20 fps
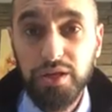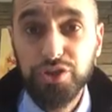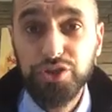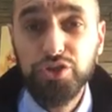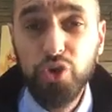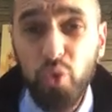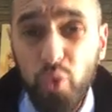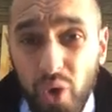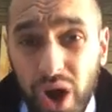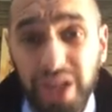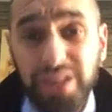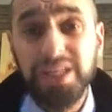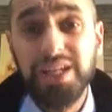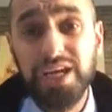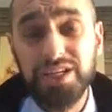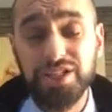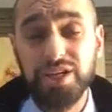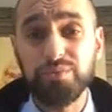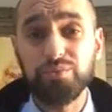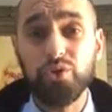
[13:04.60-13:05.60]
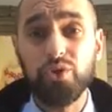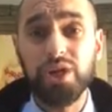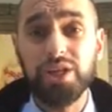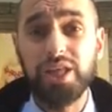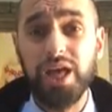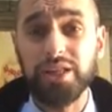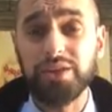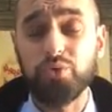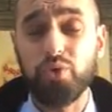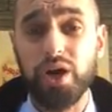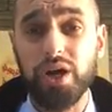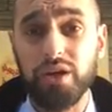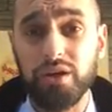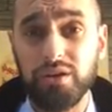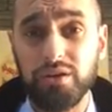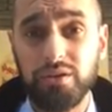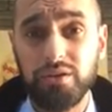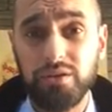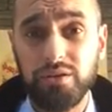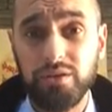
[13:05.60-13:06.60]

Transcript: So why did Hashem do it that way?